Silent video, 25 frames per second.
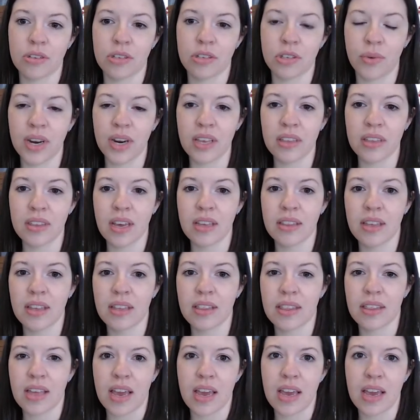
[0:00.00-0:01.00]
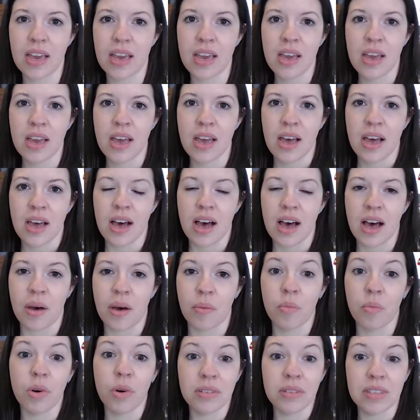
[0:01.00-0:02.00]
So anything that they
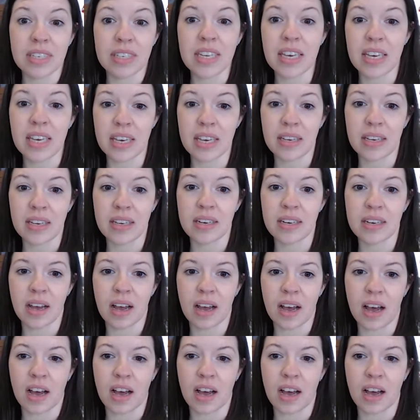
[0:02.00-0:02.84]
will need